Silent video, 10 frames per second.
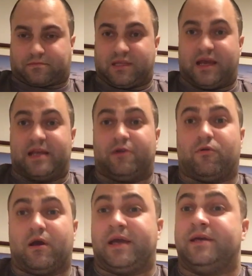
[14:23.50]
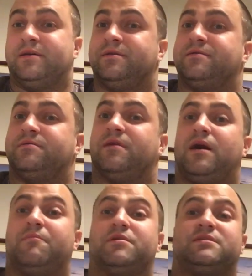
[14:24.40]
Anyway,
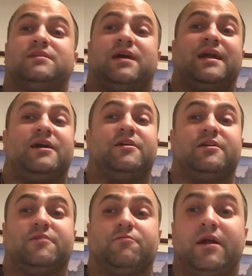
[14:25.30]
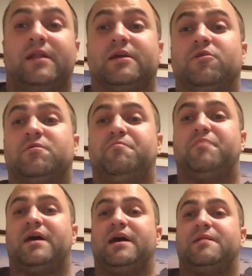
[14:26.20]
I'm gonna sign out here. Get ready to go to
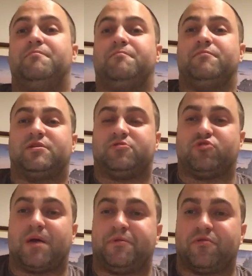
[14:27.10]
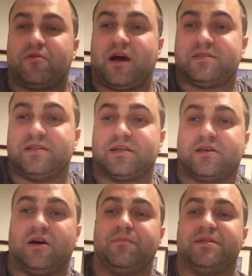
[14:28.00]
bed. Drop your thoughts in the
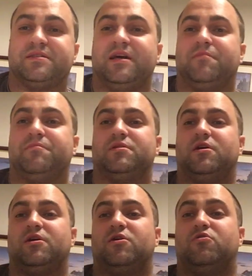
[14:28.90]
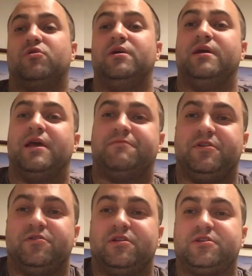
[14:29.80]
comments down below. If you're
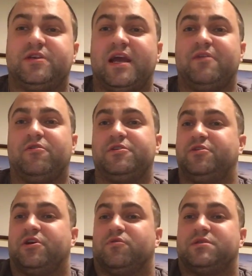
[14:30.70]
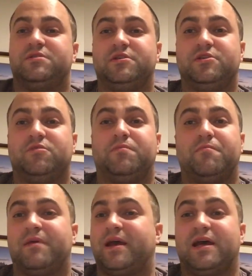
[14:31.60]
new to the channel, you know what to do. But
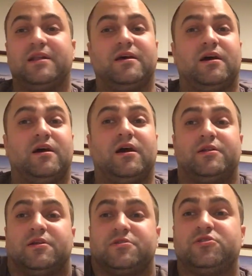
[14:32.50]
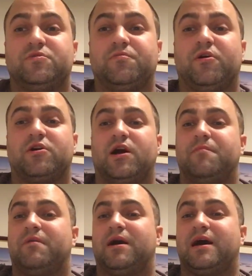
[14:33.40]
man, another Super Bowl
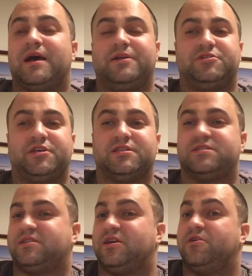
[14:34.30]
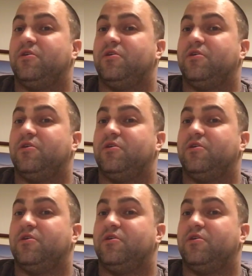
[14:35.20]
gone by, and just.